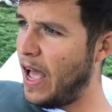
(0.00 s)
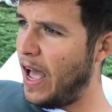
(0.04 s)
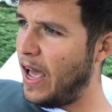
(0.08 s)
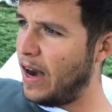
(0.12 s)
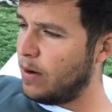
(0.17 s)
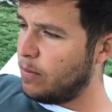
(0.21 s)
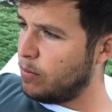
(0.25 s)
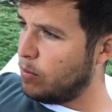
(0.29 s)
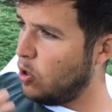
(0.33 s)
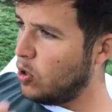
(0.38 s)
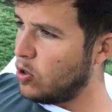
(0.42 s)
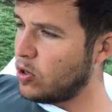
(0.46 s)

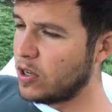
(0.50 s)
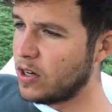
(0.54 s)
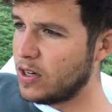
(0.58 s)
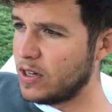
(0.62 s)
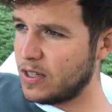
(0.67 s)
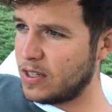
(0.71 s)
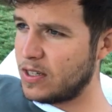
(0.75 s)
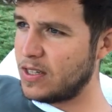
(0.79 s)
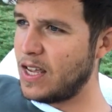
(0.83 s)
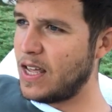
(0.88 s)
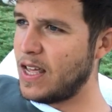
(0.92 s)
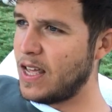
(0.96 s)
And I'm not going
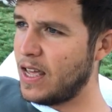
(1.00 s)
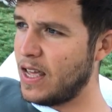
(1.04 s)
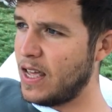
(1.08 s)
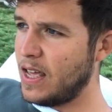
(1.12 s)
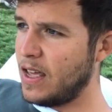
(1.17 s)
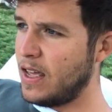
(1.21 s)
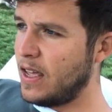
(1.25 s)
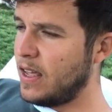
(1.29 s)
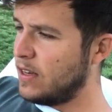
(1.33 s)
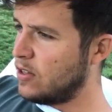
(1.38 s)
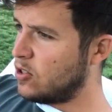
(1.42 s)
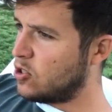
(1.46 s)
to sit
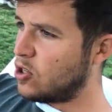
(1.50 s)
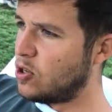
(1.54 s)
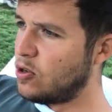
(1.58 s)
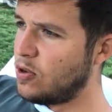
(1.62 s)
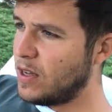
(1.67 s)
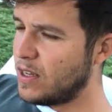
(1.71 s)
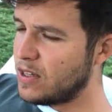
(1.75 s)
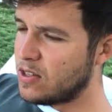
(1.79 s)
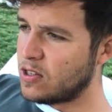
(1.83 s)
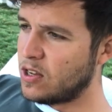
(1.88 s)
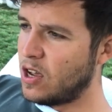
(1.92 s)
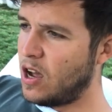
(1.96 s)
here in 2
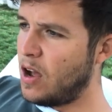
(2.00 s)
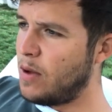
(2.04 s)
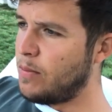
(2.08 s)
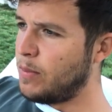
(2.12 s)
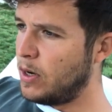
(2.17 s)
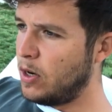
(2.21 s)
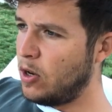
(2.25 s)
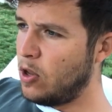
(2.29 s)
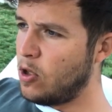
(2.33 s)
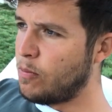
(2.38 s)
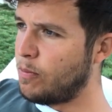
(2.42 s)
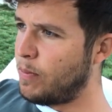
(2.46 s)
years' time
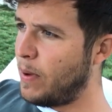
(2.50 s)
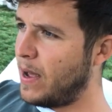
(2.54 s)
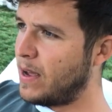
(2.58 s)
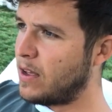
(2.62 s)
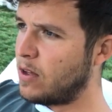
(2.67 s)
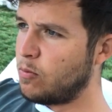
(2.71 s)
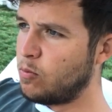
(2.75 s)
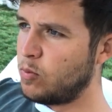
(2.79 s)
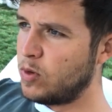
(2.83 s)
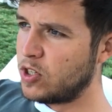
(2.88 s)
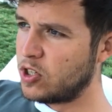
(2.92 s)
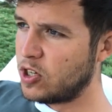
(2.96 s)
and look
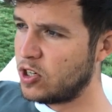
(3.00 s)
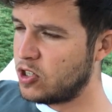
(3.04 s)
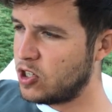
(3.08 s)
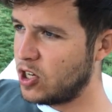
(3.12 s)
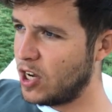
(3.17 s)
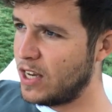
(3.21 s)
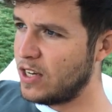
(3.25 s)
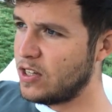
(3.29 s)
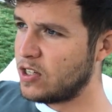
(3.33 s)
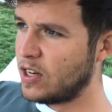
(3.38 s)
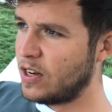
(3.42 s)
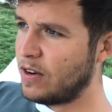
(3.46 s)
back and wish I
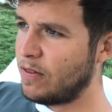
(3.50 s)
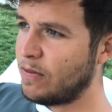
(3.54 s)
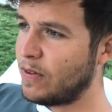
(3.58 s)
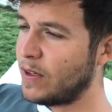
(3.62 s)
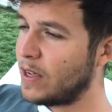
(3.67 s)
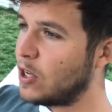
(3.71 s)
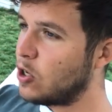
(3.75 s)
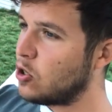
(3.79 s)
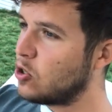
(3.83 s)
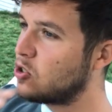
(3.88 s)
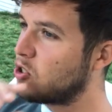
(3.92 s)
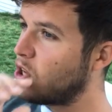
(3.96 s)
changed
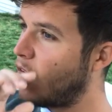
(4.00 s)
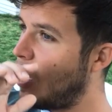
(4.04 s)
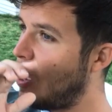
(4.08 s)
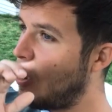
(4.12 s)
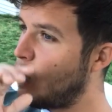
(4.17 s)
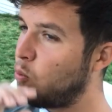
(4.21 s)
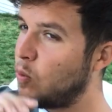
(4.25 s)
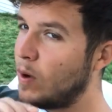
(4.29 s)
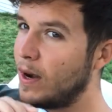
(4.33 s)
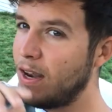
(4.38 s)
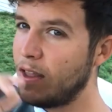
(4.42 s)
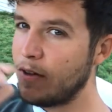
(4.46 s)
anything, because I
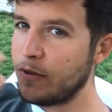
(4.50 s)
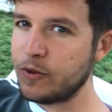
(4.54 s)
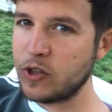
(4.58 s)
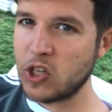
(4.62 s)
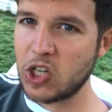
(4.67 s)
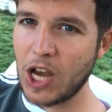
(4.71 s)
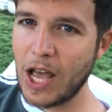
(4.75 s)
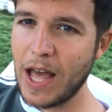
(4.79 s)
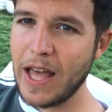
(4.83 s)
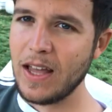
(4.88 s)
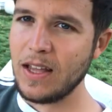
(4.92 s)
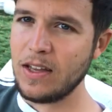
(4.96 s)
will have
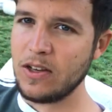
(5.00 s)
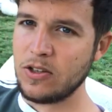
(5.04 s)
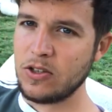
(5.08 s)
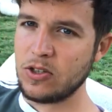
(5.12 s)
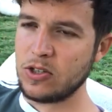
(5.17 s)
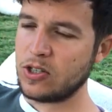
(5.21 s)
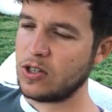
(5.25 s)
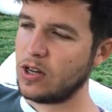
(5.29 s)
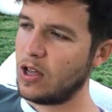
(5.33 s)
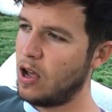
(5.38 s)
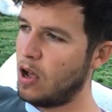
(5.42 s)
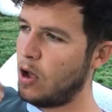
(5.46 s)

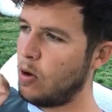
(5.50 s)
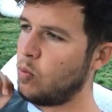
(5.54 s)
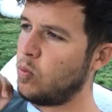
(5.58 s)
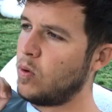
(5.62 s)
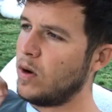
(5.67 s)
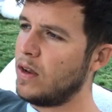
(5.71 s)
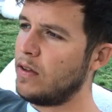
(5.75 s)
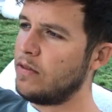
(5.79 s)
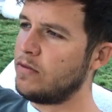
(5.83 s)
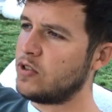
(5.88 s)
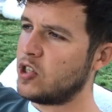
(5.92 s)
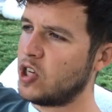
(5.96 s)
changed. I
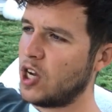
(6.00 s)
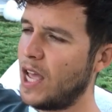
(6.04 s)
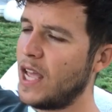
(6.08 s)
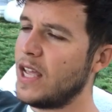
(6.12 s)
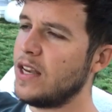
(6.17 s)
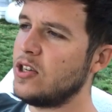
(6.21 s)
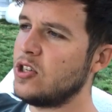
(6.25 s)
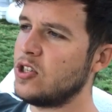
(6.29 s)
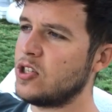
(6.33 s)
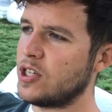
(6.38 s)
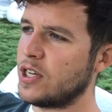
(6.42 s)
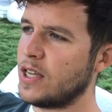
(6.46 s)
will have
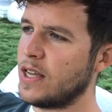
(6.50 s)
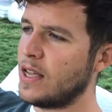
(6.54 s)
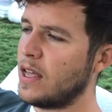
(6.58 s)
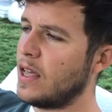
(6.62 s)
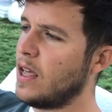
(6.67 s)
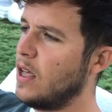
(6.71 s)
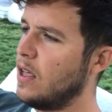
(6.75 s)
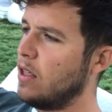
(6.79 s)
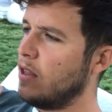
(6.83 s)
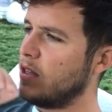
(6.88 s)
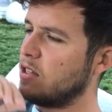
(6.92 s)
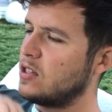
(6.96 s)
changed it.
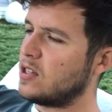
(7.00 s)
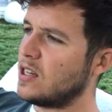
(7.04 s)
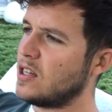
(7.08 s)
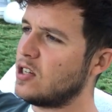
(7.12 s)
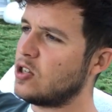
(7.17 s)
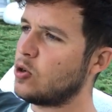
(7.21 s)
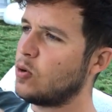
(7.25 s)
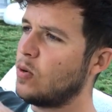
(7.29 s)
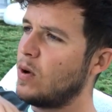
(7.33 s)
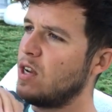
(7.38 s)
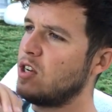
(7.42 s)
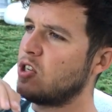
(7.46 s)
The
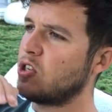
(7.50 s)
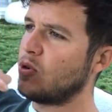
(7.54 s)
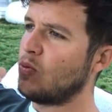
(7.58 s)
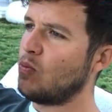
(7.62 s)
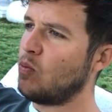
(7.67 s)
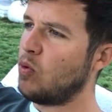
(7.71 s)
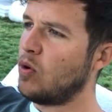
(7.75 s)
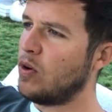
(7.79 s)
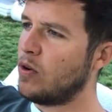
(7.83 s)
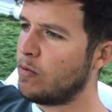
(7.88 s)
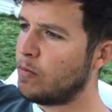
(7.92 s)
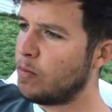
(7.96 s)

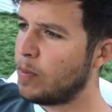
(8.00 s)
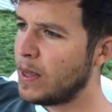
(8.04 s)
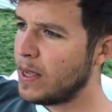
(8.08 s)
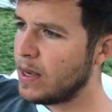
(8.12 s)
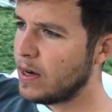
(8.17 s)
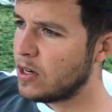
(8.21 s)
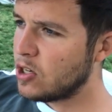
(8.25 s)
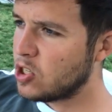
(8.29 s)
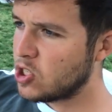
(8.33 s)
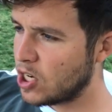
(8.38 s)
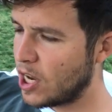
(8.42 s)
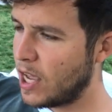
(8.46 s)
situation would have
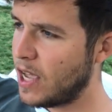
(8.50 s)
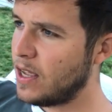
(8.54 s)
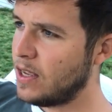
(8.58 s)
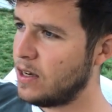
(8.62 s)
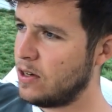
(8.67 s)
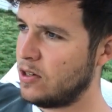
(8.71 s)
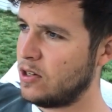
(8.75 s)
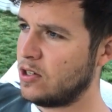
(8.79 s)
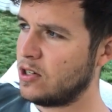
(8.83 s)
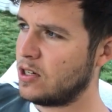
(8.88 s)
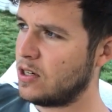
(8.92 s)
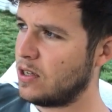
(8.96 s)
been
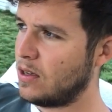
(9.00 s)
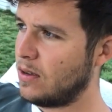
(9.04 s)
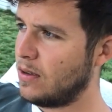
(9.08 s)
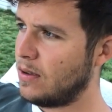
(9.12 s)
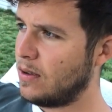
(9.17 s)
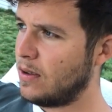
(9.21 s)
changed.